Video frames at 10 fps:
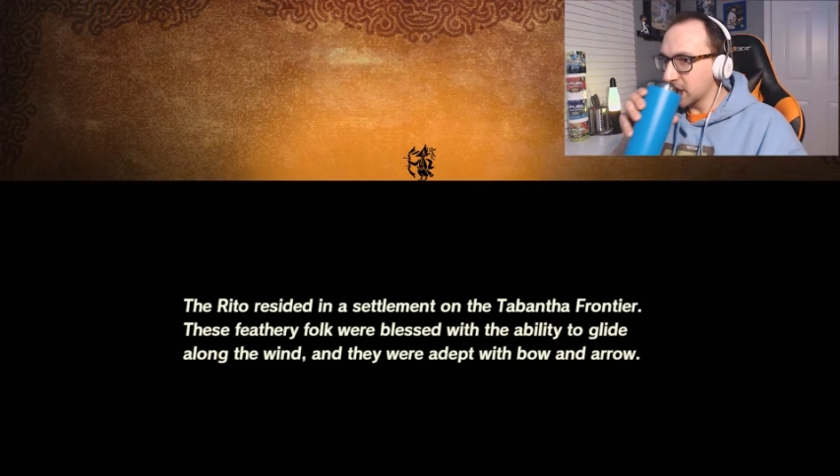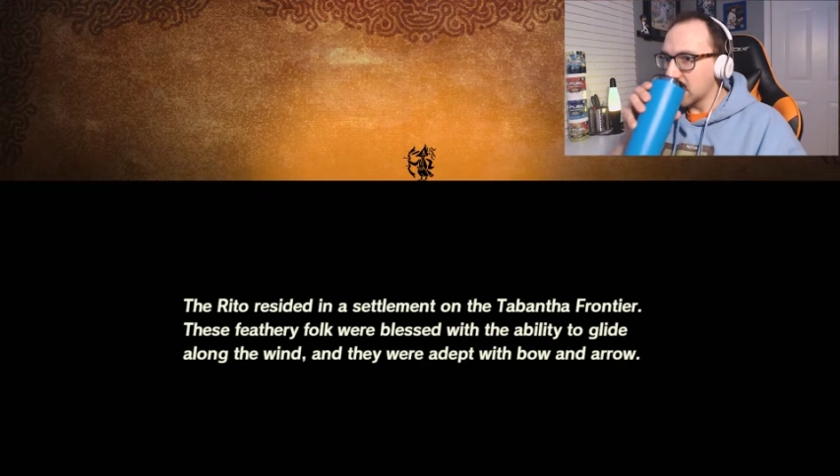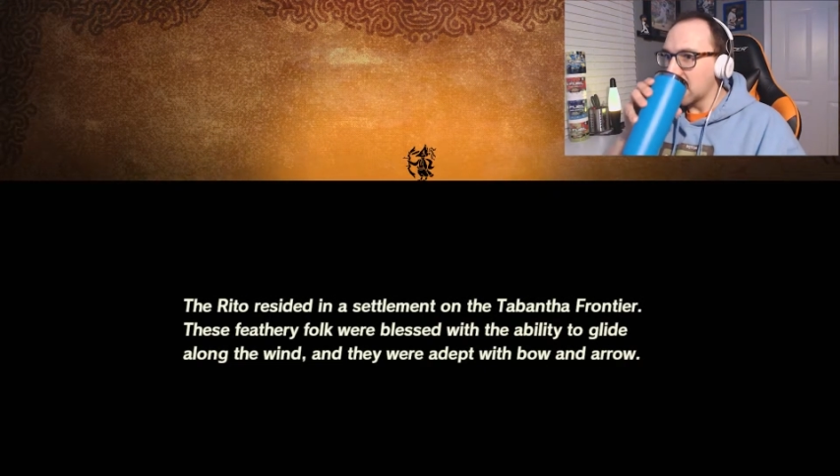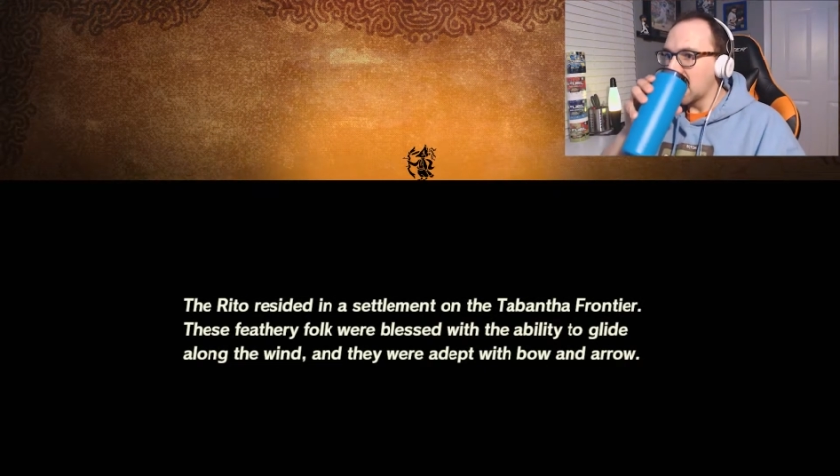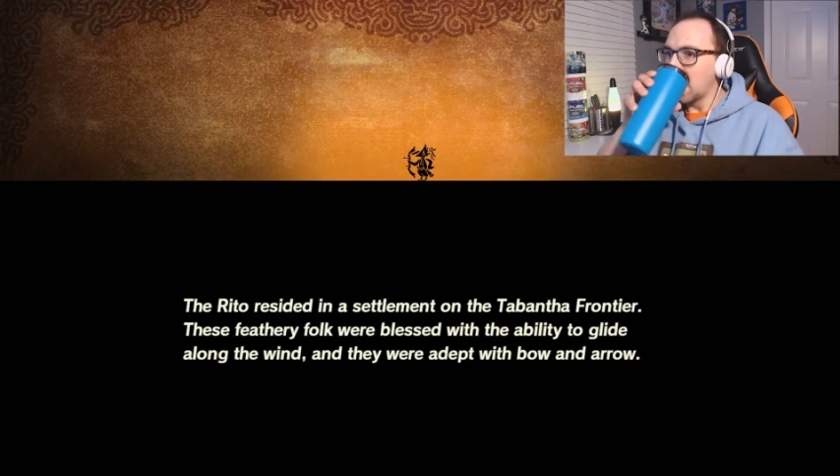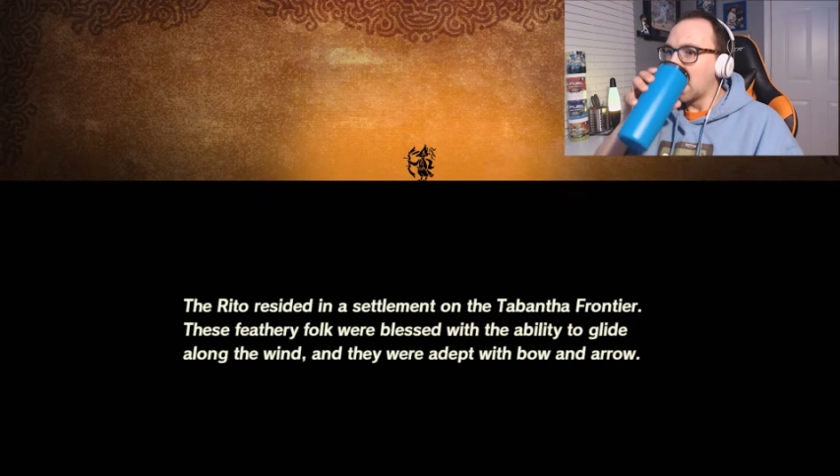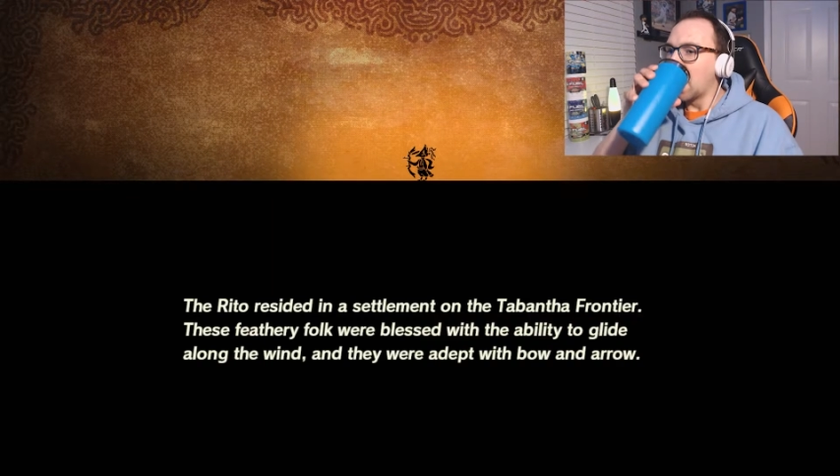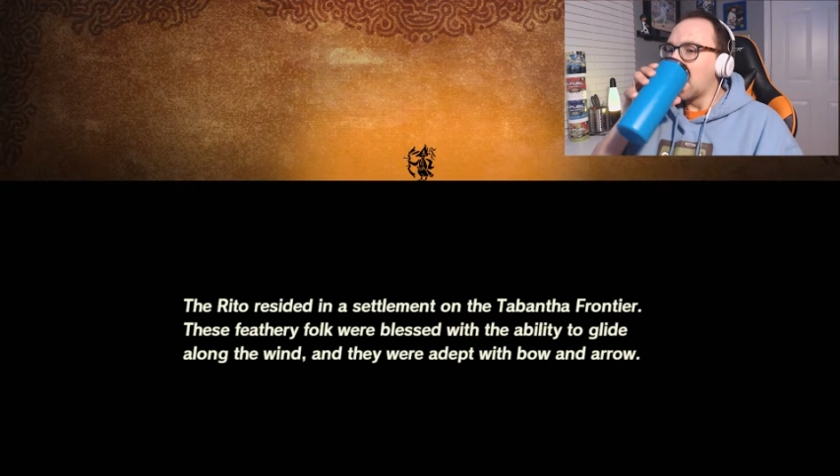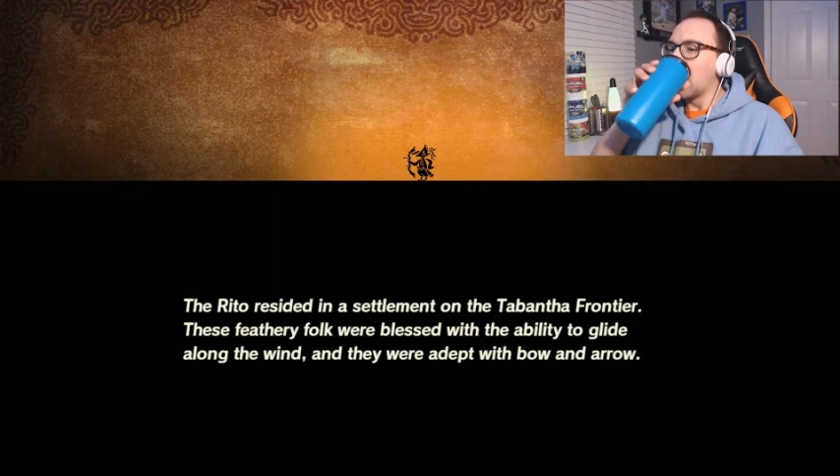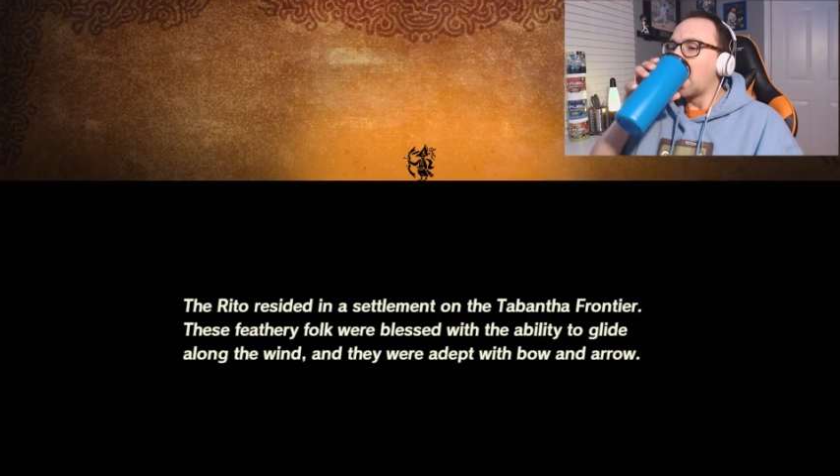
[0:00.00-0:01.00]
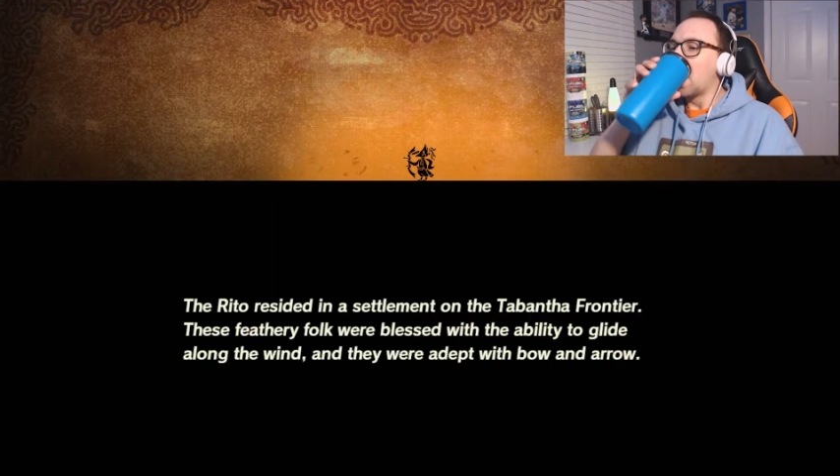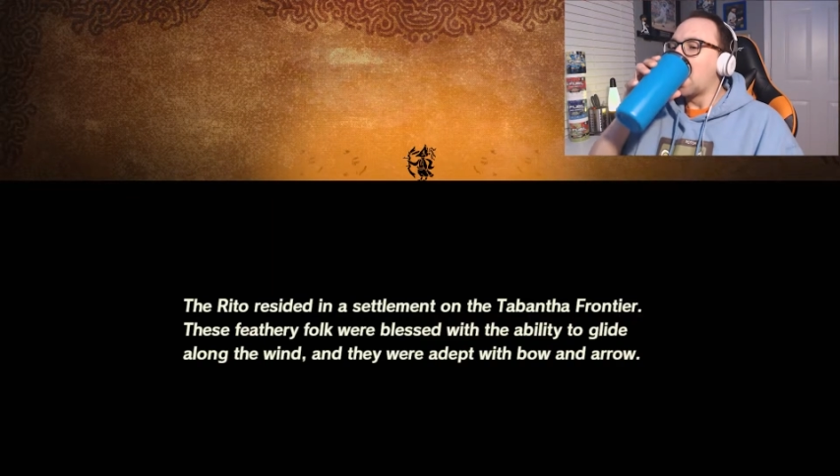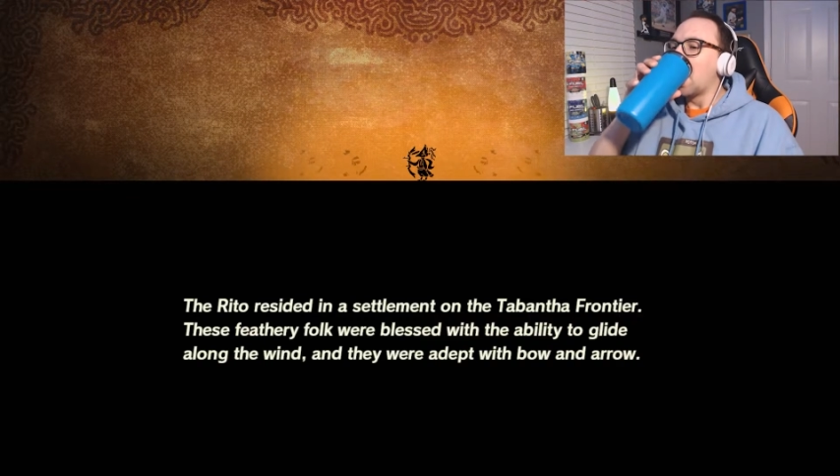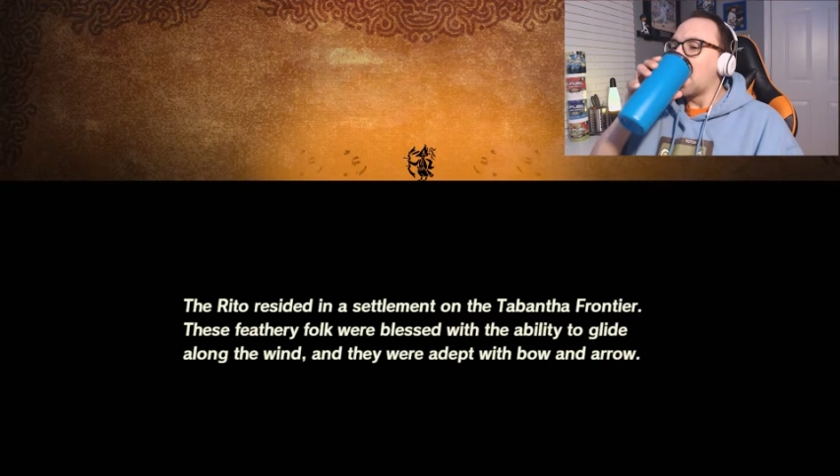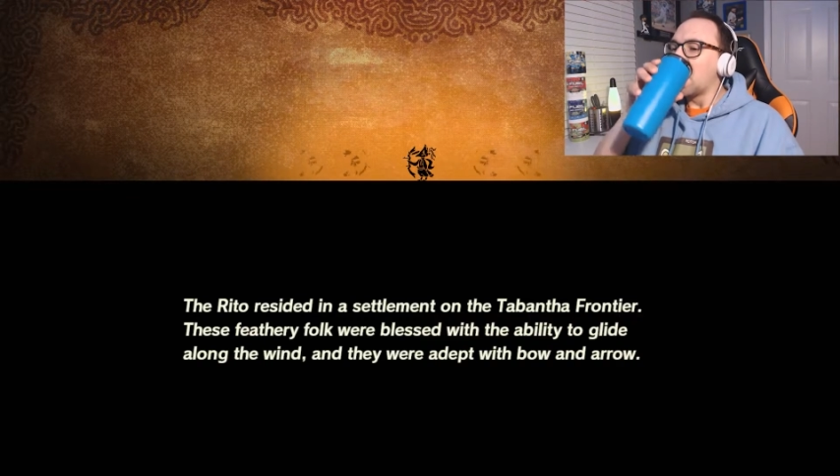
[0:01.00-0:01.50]
feathery folk
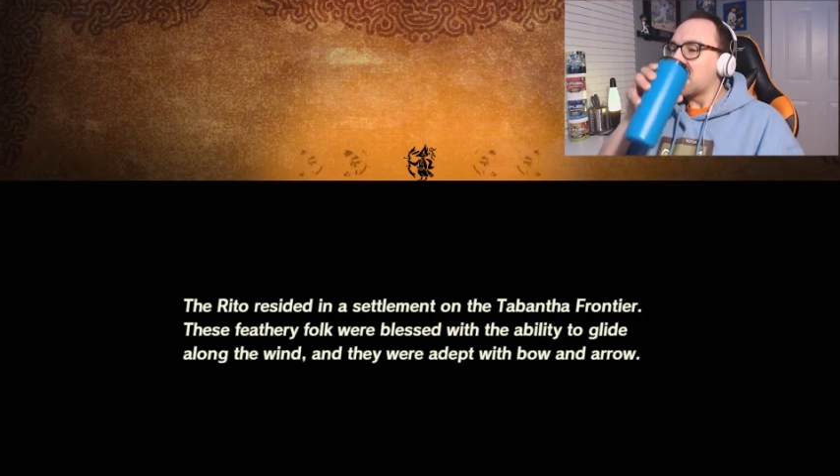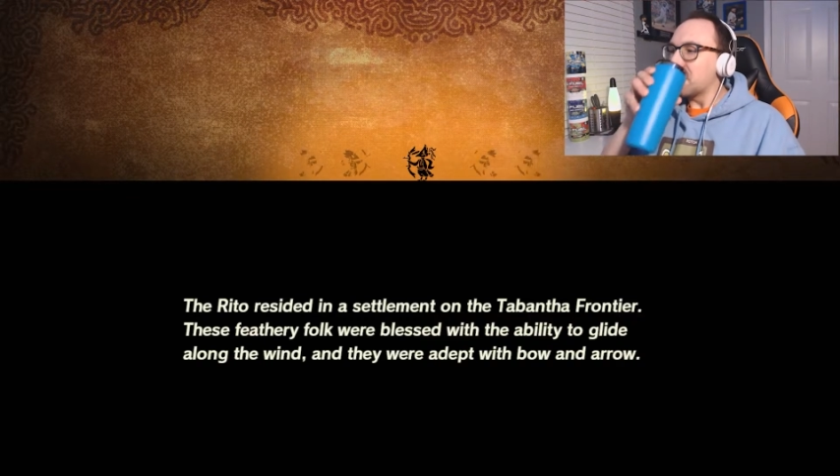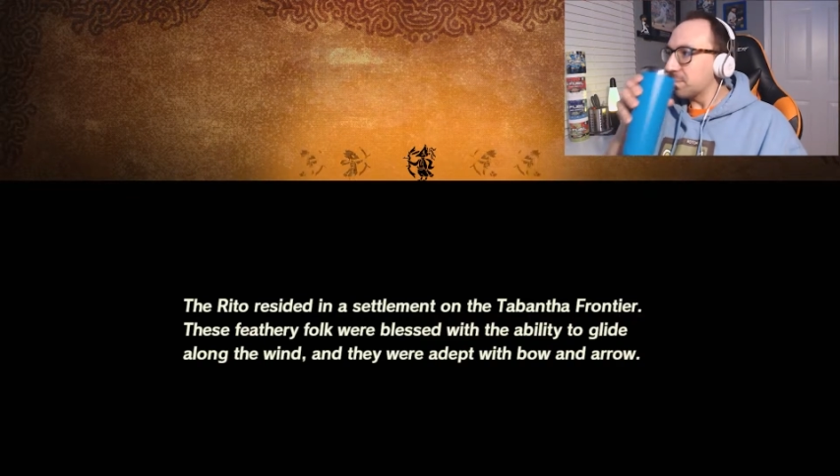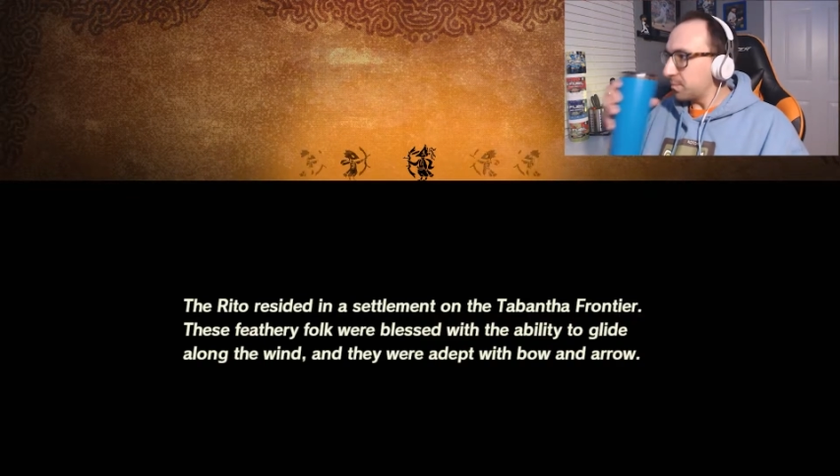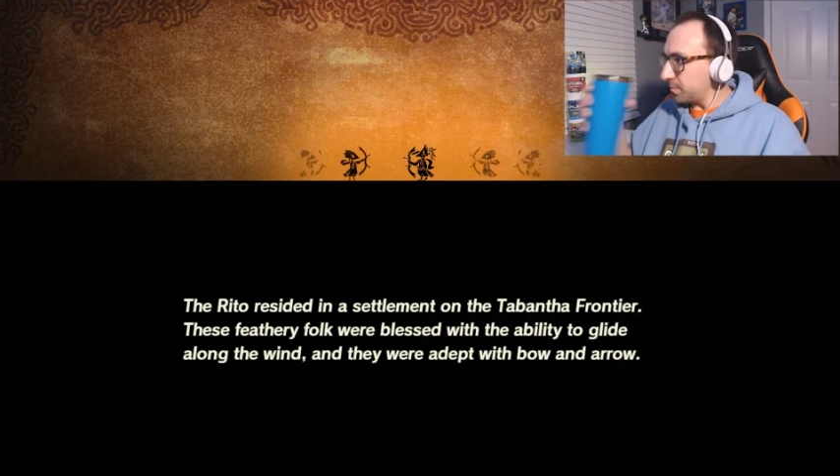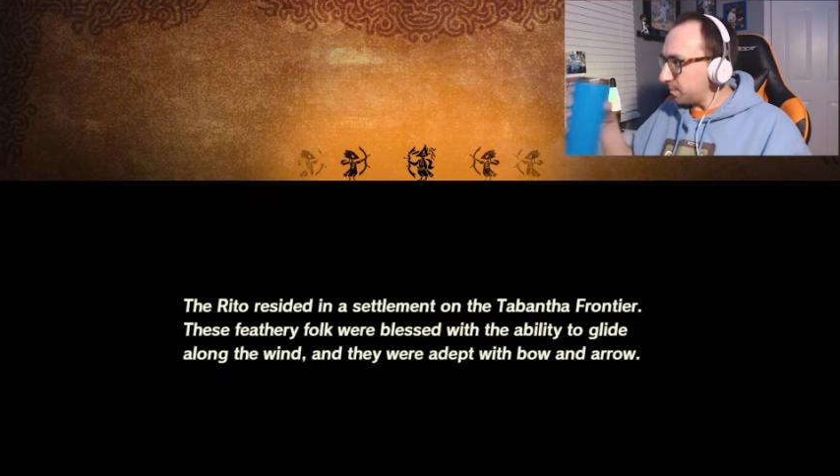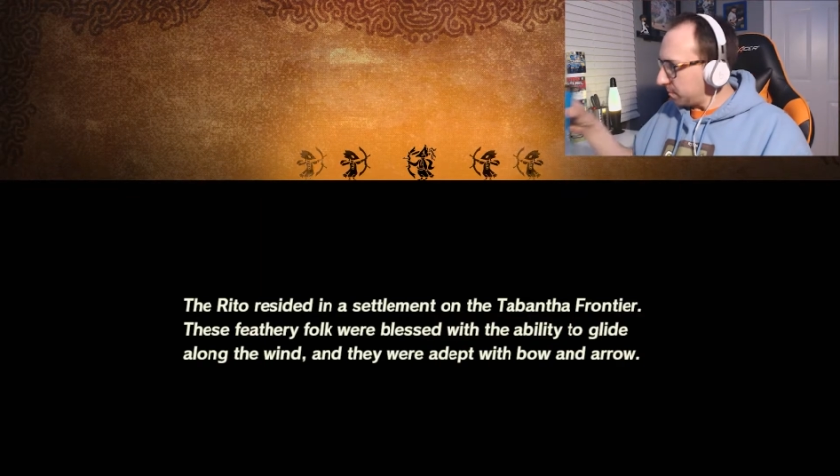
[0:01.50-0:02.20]
were blessed with the